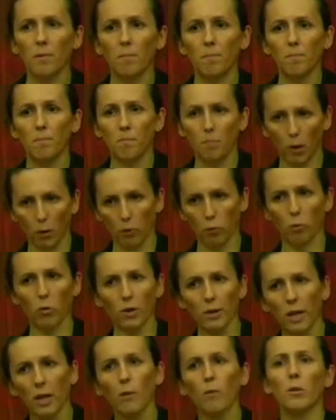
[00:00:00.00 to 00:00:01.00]
both
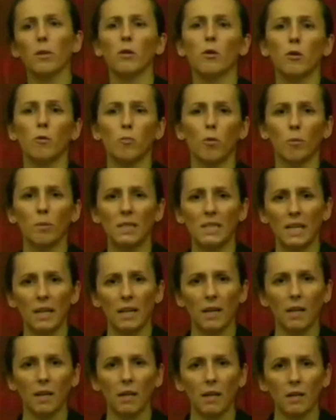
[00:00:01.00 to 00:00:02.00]
working with a group will be
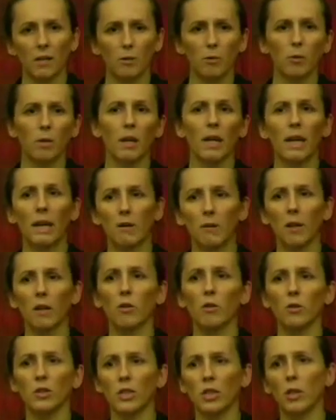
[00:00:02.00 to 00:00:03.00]
taken into account, and
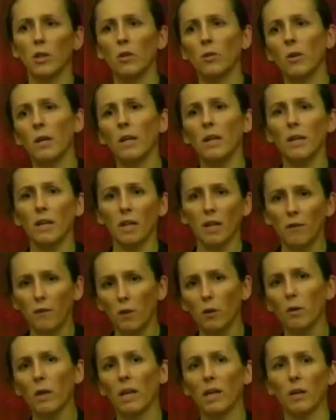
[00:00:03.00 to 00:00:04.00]
also if
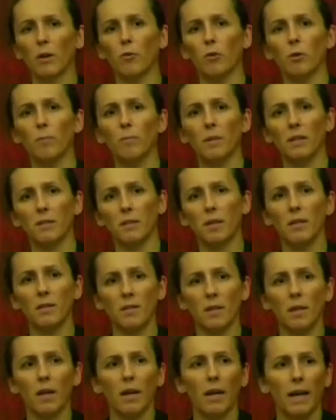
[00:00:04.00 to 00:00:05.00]
you get a group that
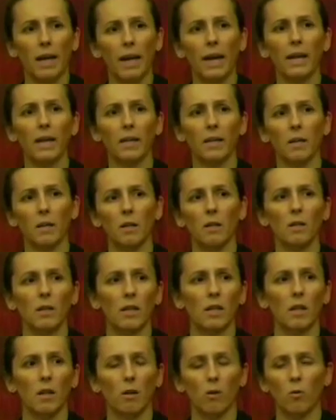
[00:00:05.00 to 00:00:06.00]
says, hey,
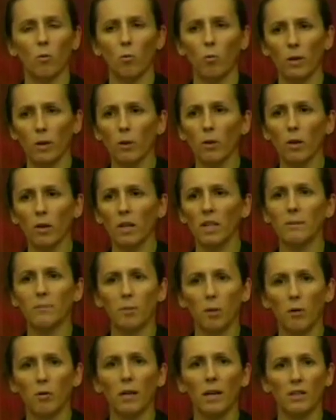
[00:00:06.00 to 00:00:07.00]
you know, we organize
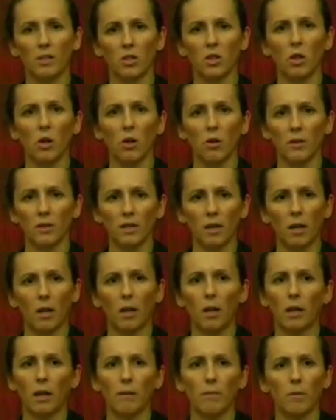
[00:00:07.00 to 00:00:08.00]
protests all the
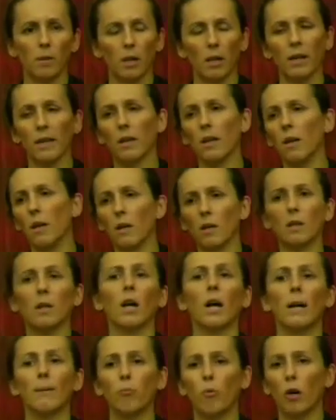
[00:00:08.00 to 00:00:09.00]
time, like
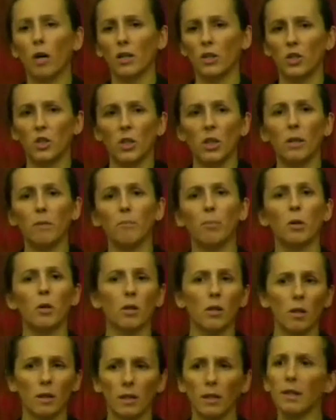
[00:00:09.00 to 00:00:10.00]
Copwatch in
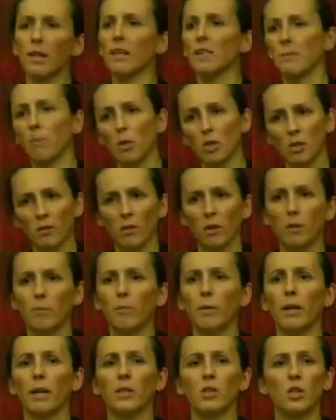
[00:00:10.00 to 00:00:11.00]
Berkeley that has a bunch of other
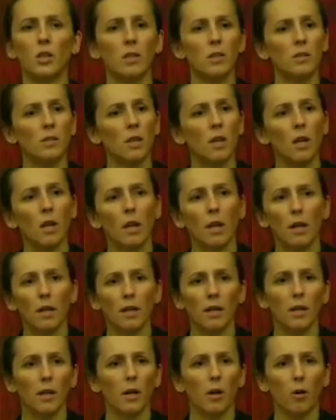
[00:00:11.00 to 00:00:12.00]
branches,
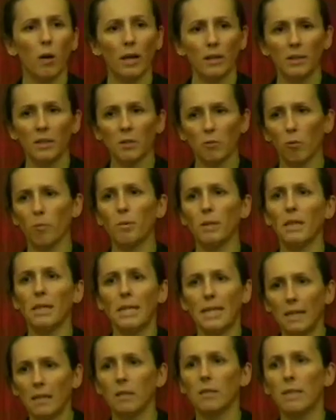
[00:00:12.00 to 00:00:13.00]
you know, and this would be
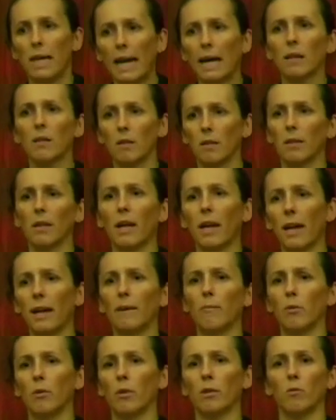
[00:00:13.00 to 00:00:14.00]
exactly the
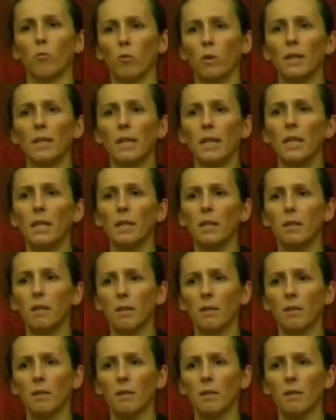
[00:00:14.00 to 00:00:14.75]
camera that we need.